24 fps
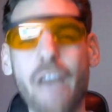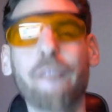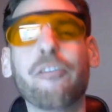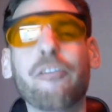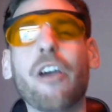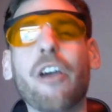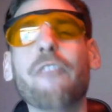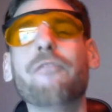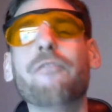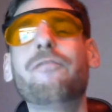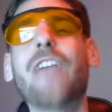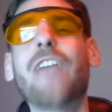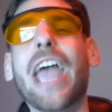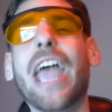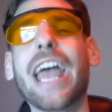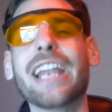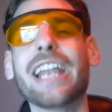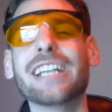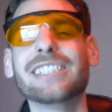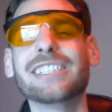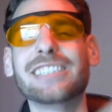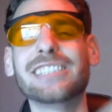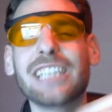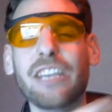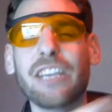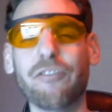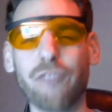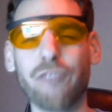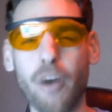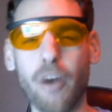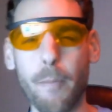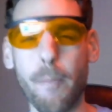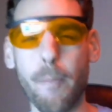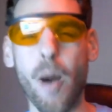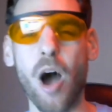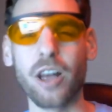from fantasy
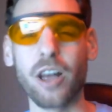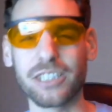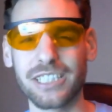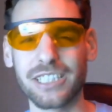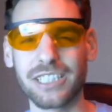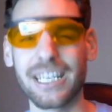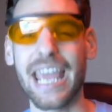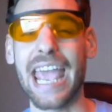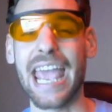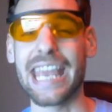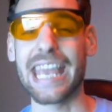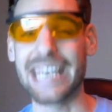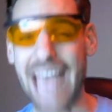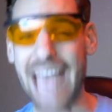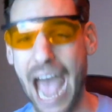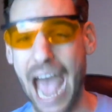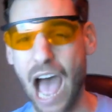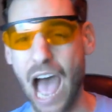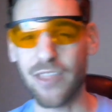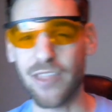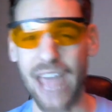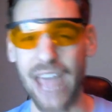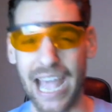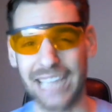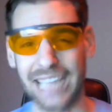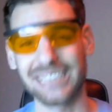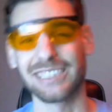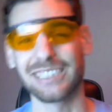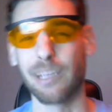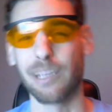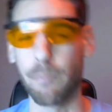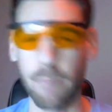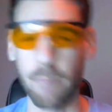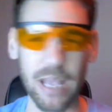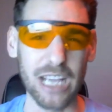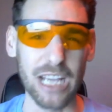football today. Now that's
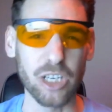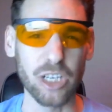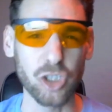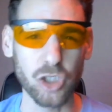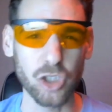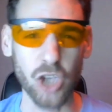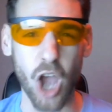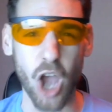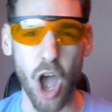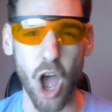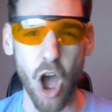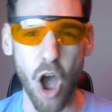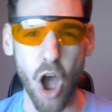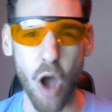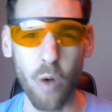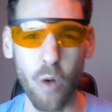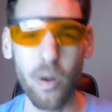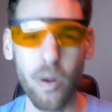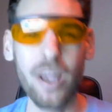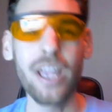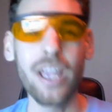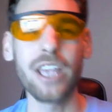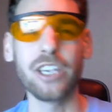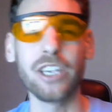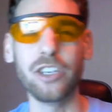a big show.